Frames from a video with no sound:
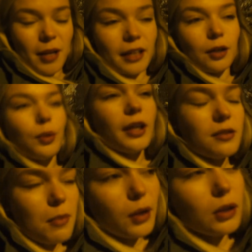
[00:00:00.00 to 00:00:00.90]
I'm not gonna work
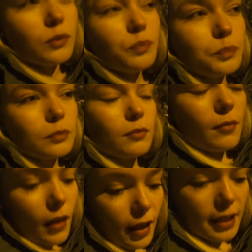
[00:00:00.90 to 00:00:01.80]
tomorrow.
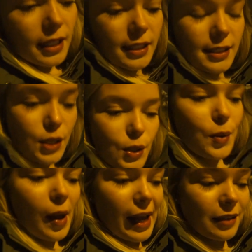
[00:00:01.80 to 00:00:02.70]

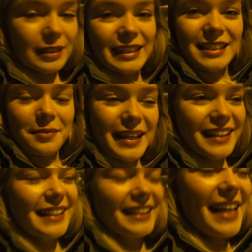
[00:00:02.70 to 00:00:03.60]
So I'm gonna eat some
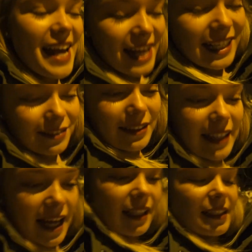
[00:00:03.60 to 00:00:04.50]
candy,
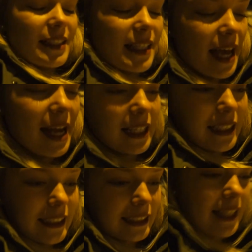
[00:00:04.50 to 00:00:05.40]
relax,
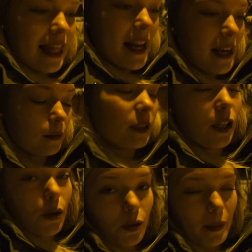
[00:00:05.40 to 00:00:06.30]
and then I'm gonna
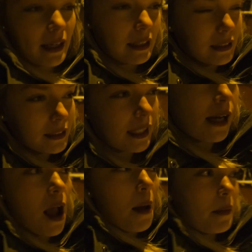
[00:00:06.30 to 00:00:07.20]
go to
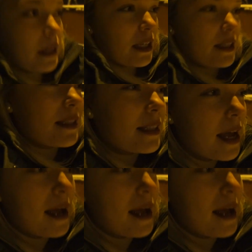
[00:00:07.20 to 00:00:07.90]
bed because